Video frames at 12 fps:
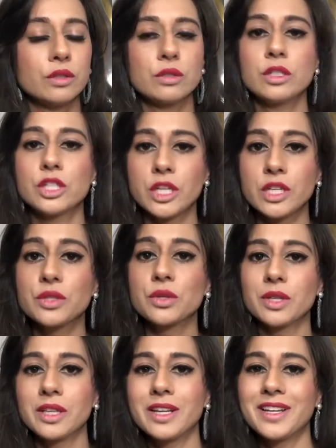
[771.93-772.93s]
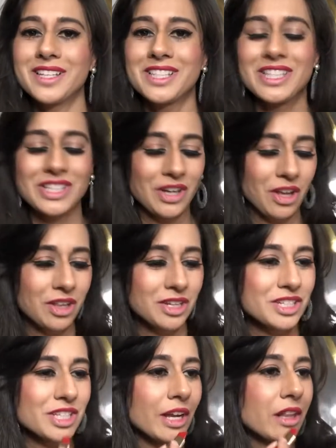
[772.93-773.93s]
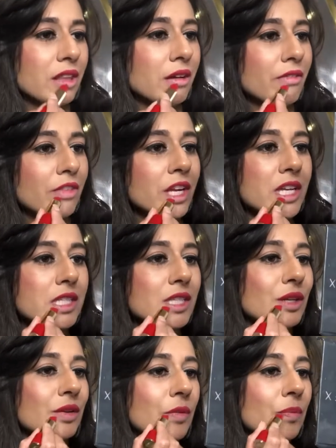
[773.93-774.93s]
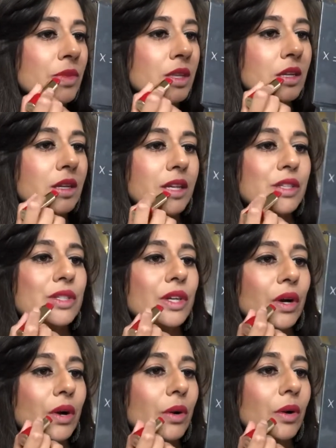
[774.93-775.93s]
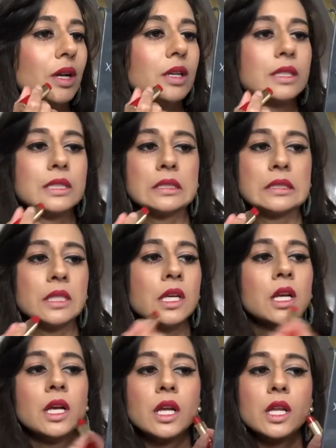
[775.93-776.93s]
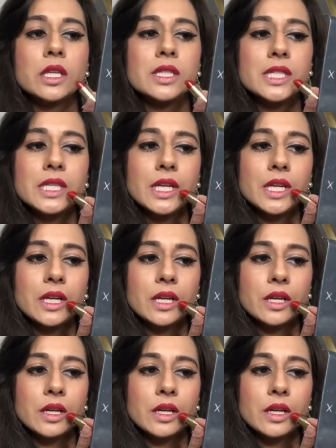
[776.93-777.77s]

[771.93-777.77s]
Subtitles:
Dude, she has really nice colors. I love this. Okay, so let's see.